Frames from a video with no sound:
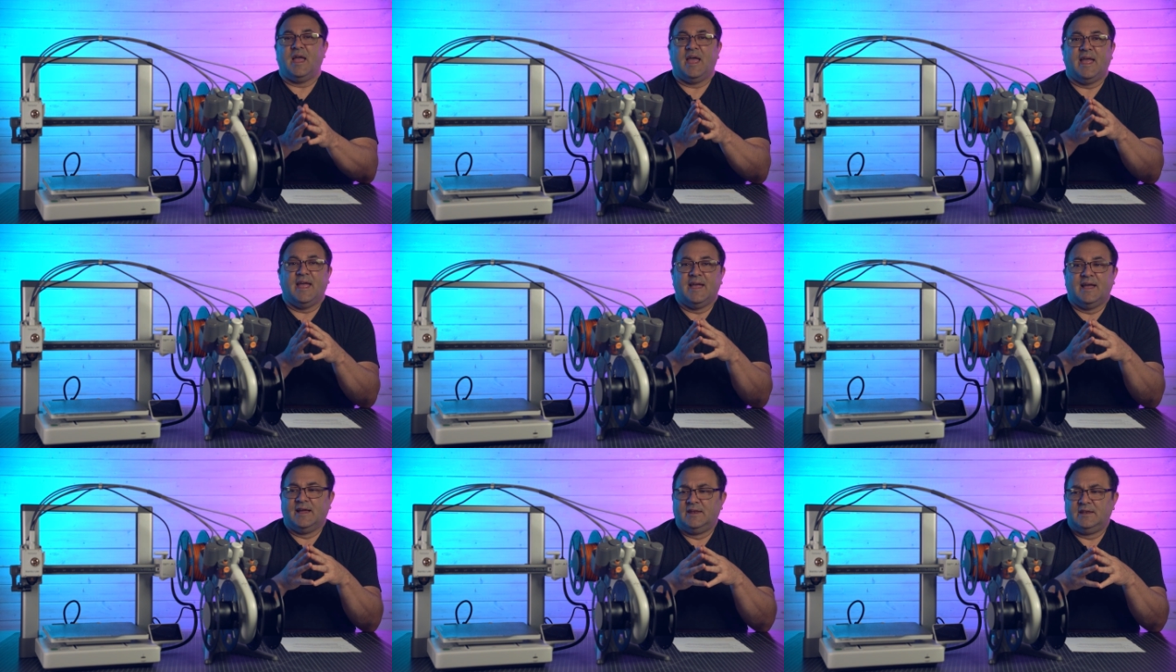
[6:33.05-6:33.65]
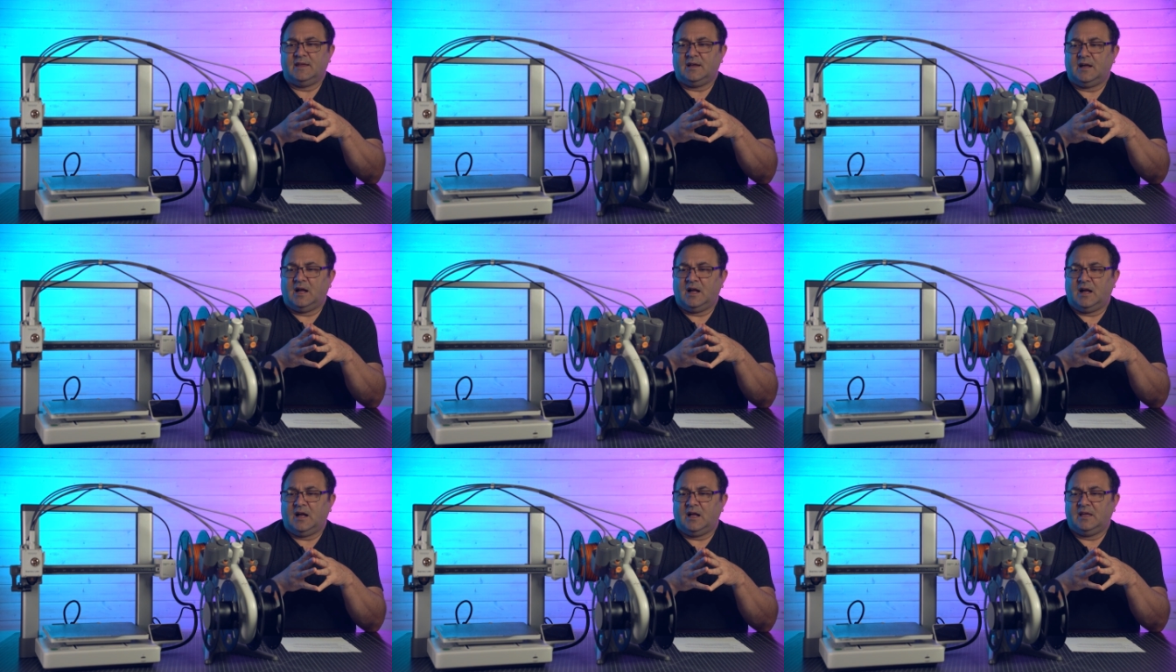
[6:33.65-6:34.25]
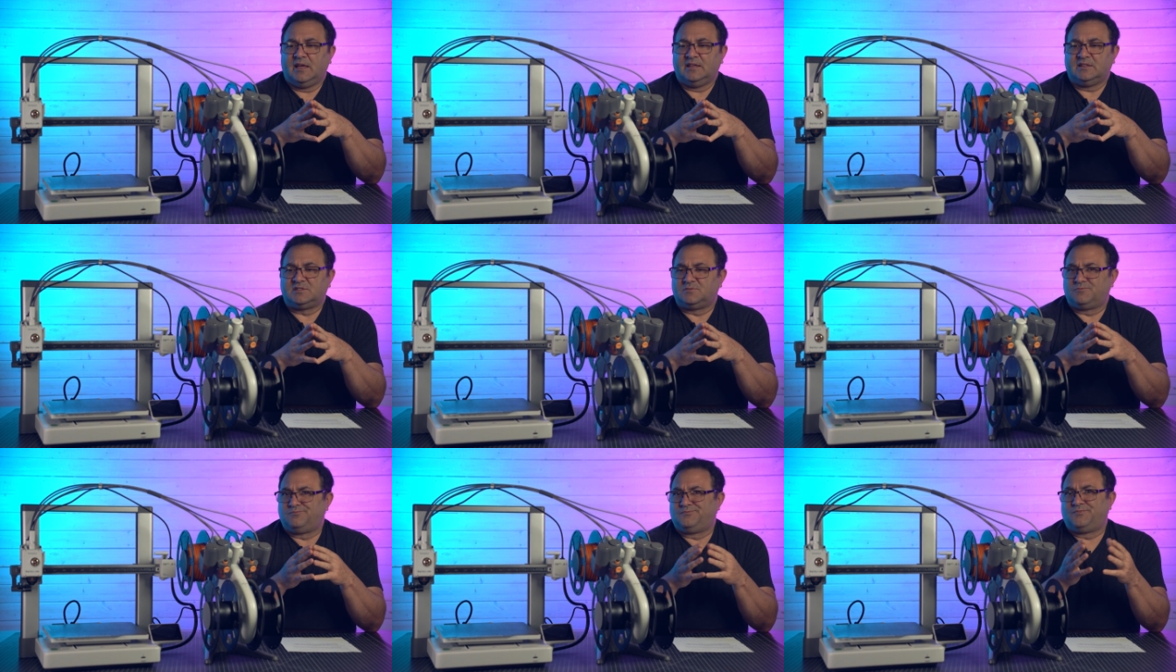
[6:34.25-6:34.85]
And
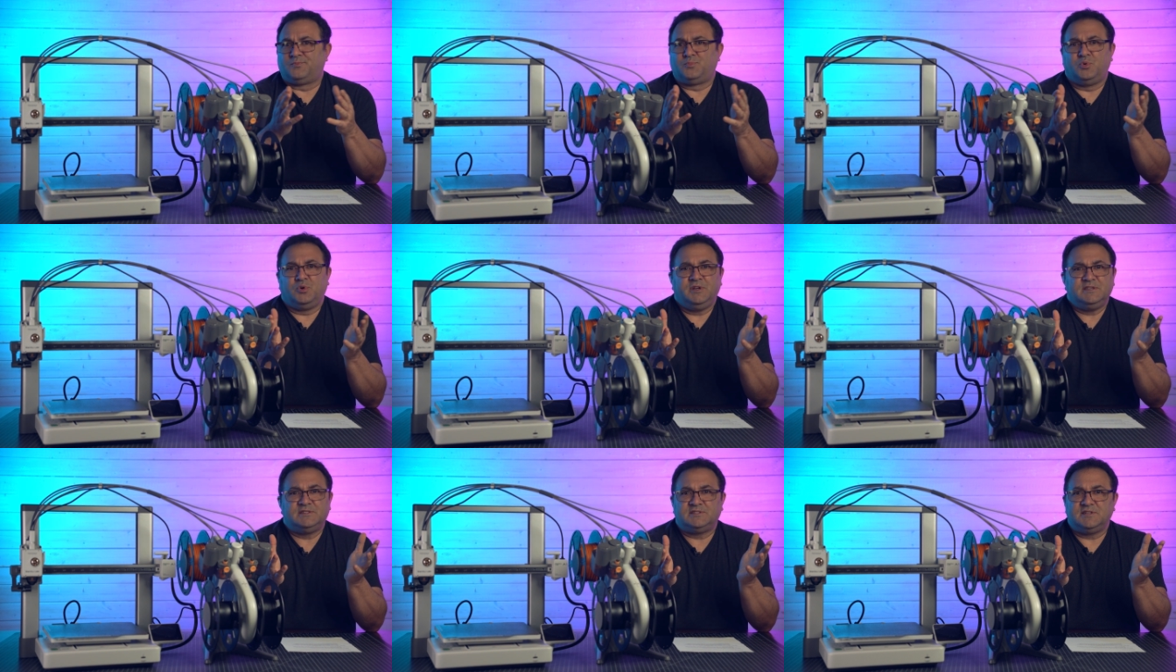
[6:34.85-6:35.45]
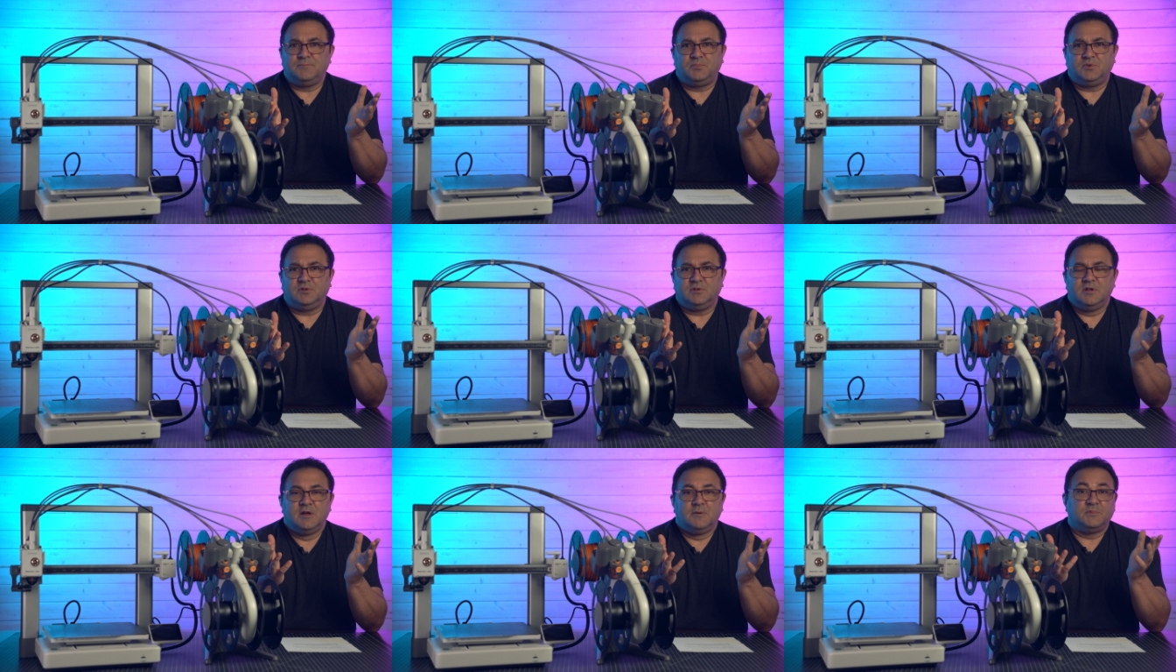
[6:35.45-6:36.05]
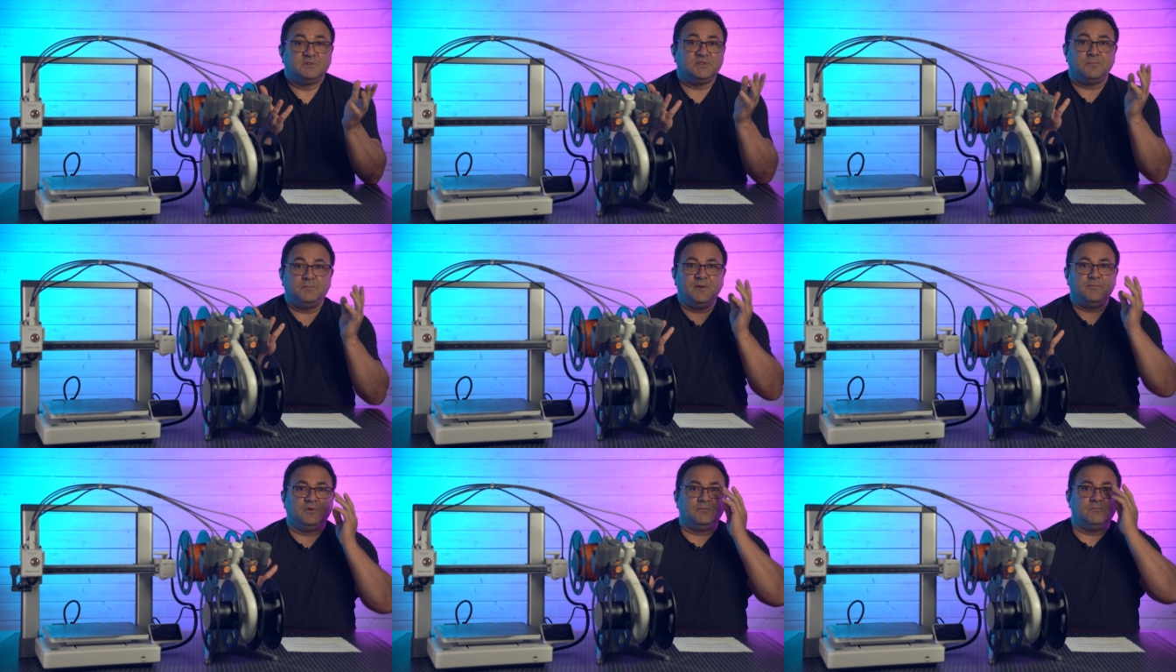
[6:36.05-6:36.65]
it's pretty simple, but some
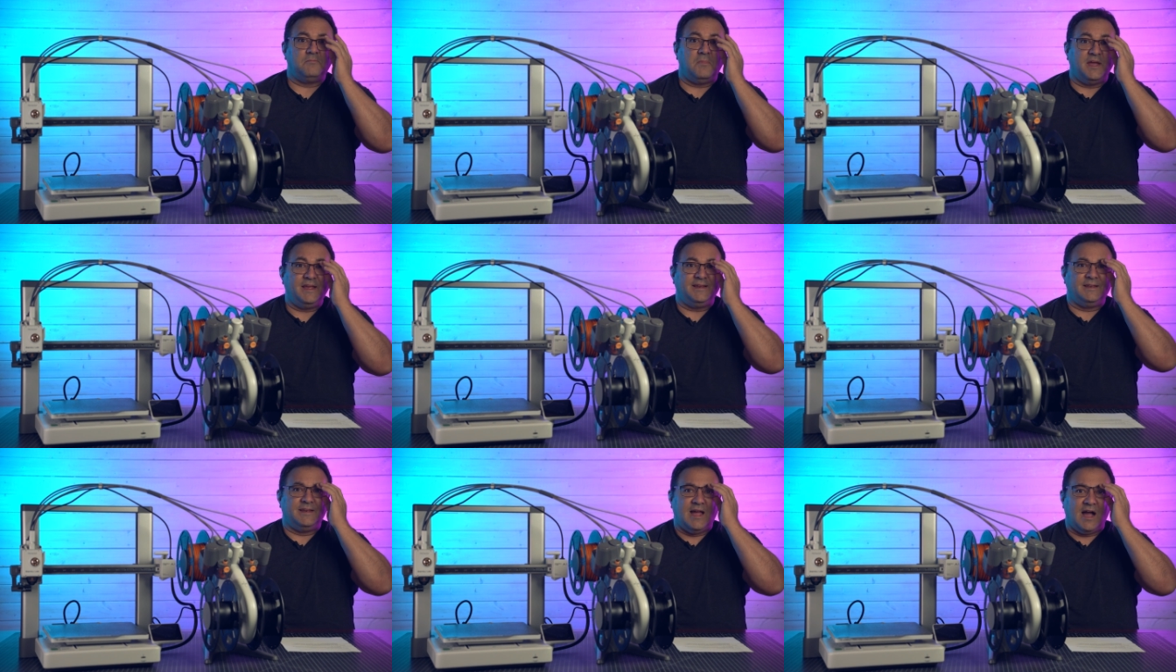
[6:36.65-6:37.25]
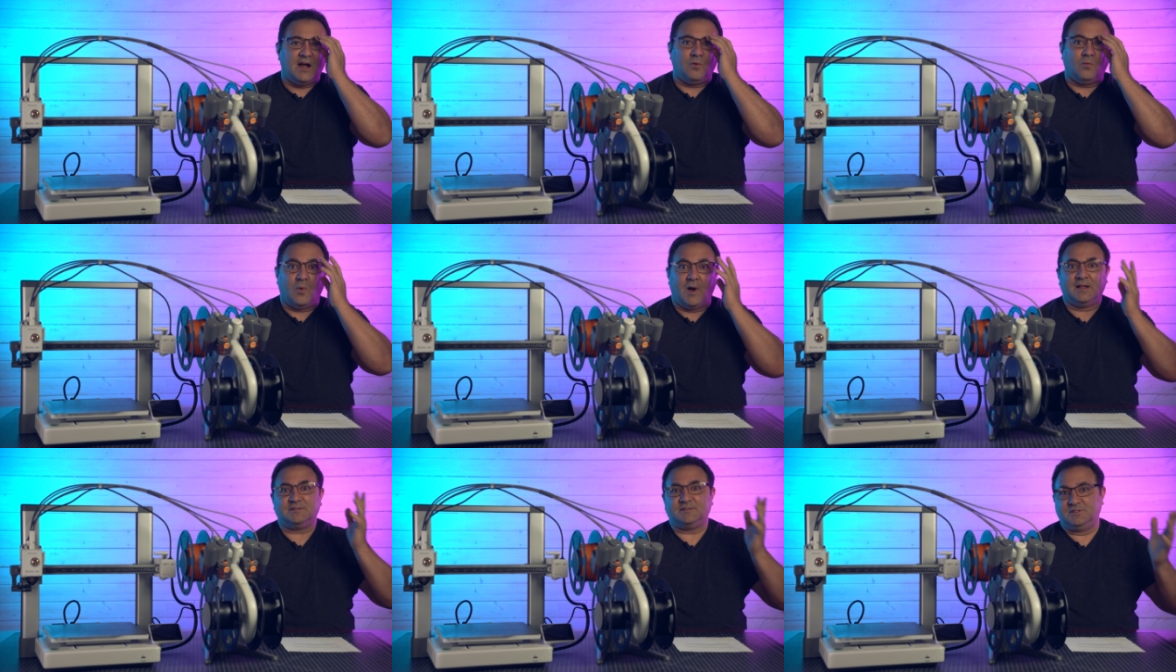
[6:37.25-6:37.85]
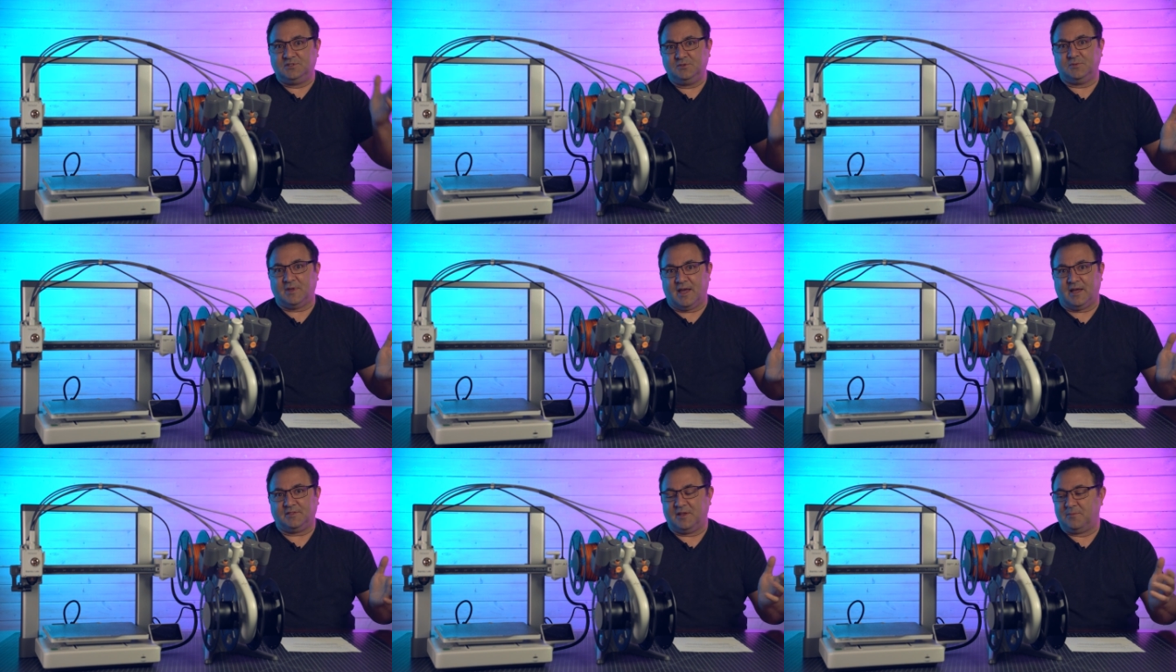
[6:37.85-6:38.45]
people might not want to do
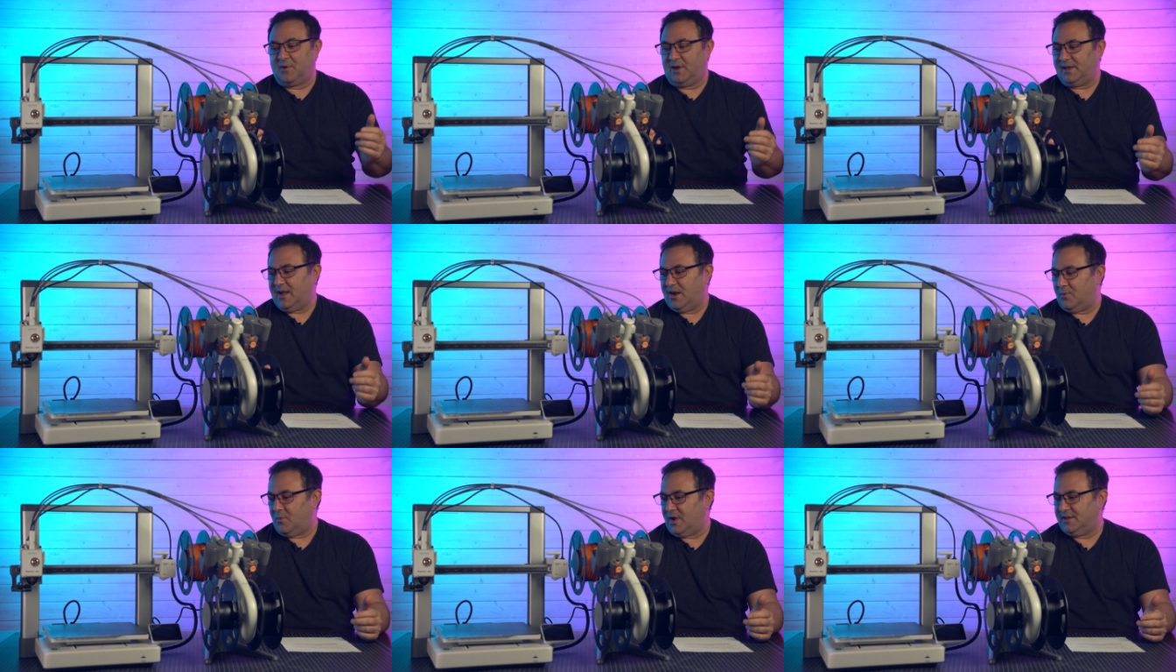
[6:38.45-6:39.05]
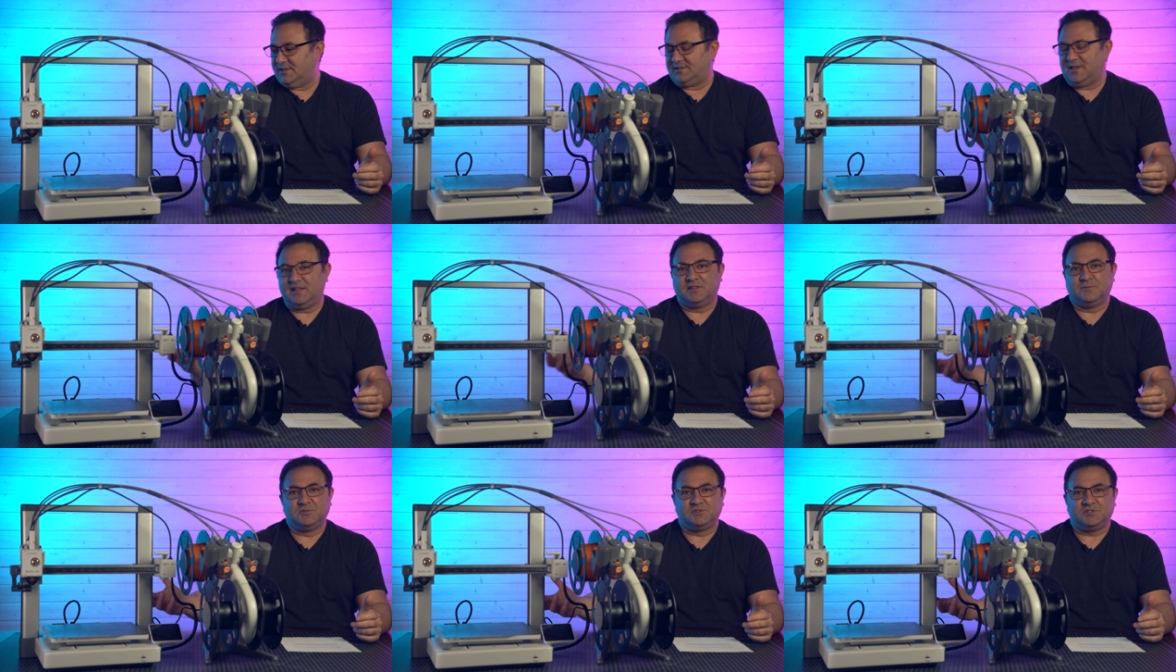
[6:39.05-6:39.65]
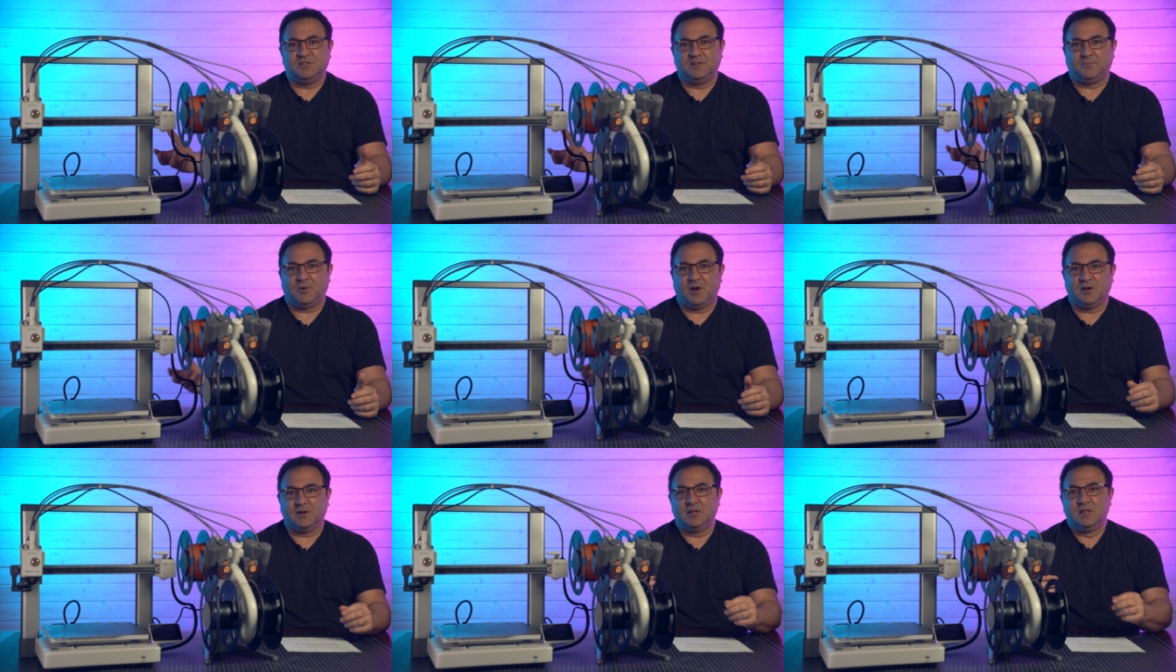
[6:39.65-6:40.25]
that. They might not want to take the machine
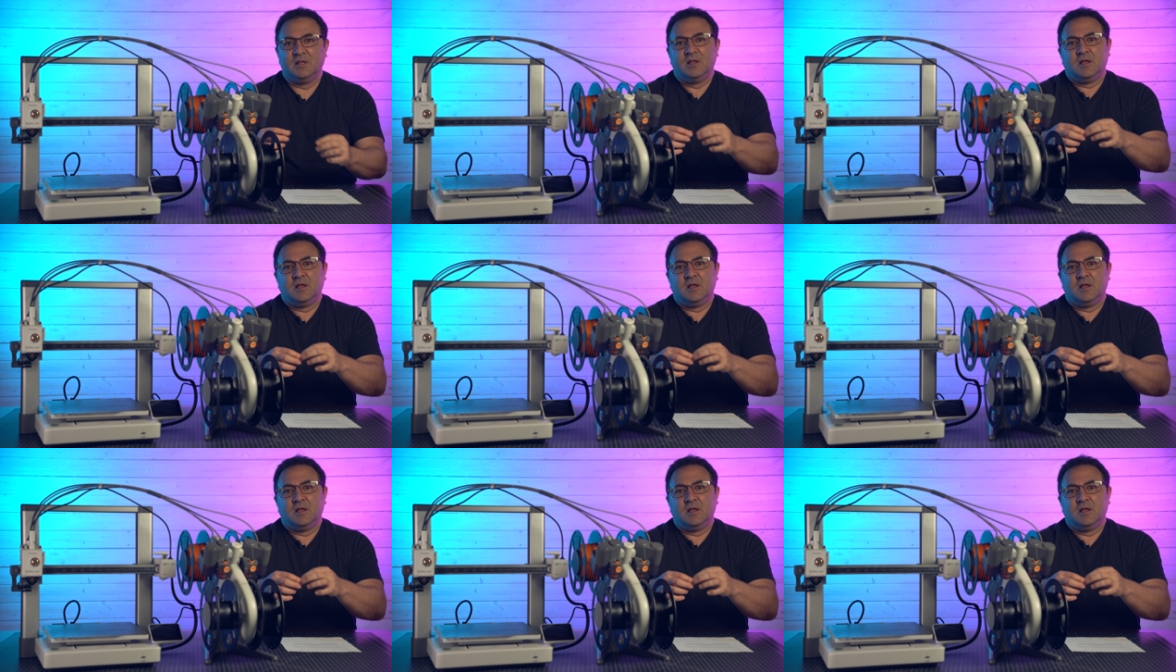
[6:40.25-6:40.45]
apart,